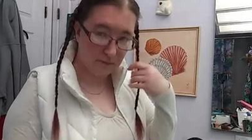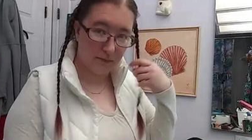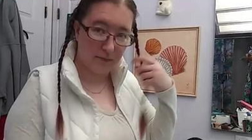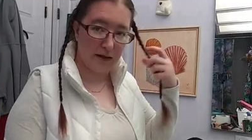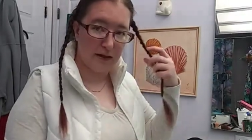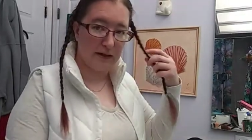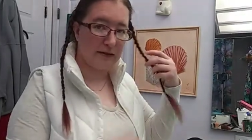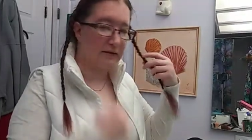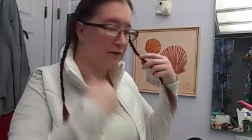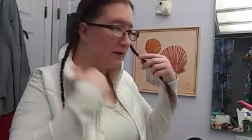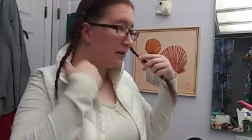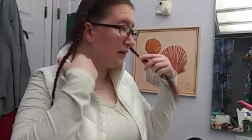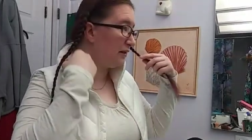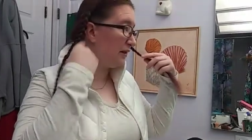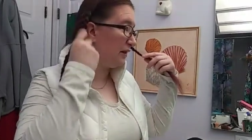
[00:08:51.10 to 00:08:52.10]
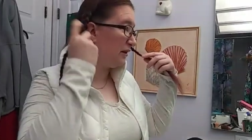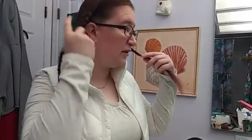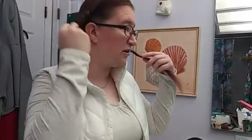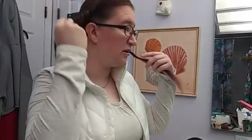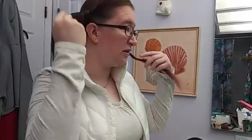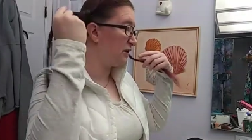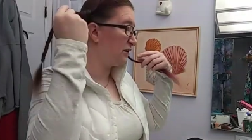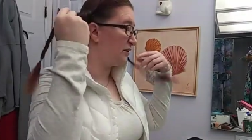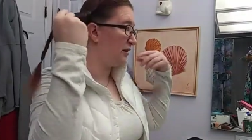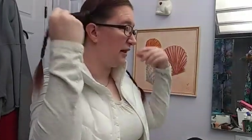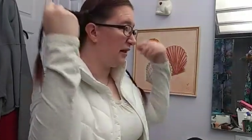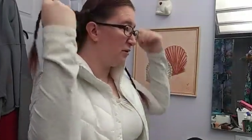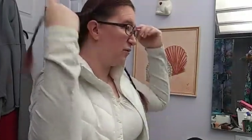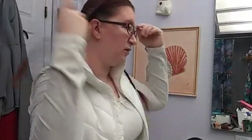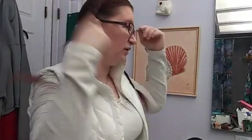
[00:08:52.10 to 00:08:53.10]
But then you just
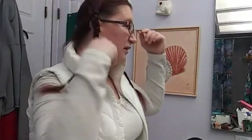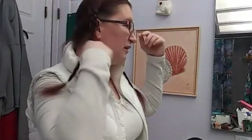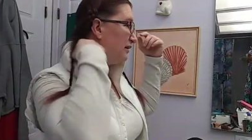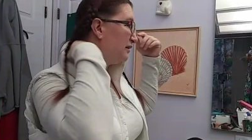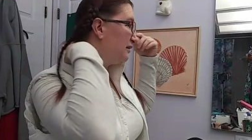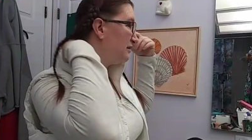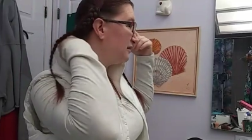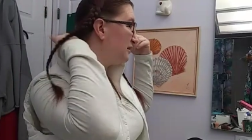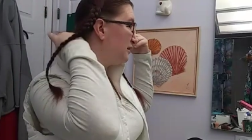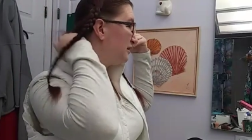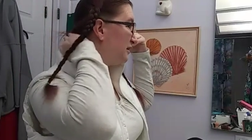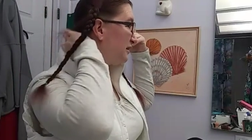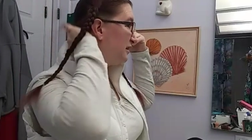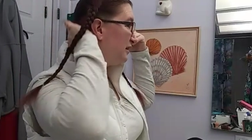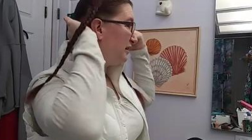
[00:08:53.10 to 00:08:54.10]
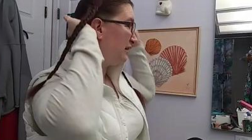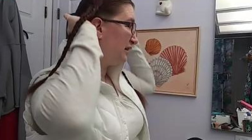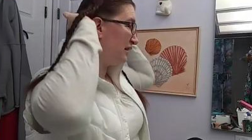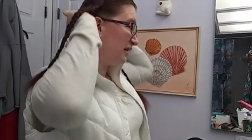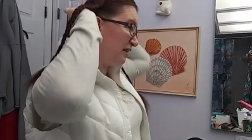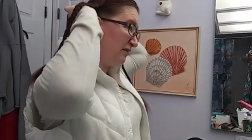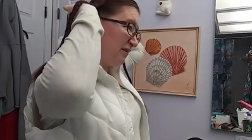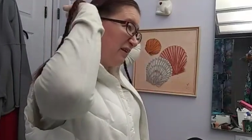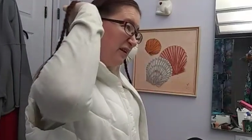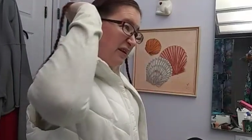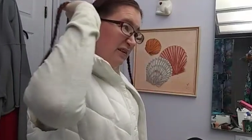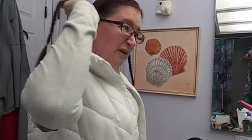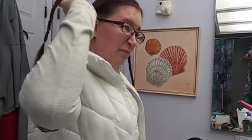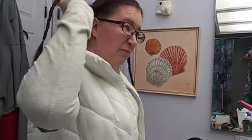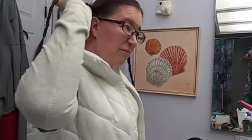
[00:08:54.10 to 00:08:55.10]
take one. Really
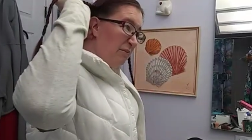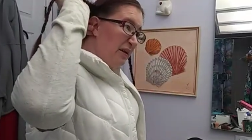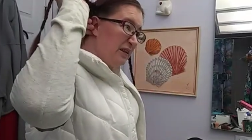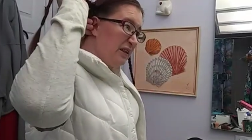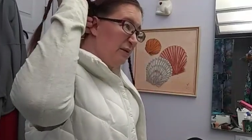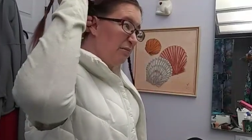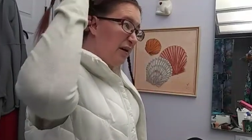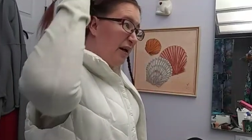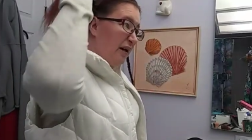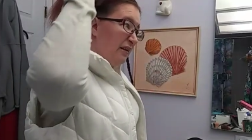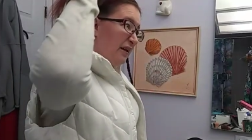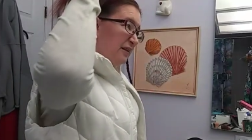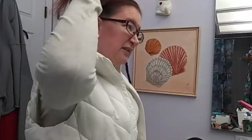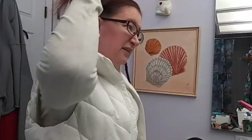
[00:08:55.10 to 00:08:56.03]
the messy braid on that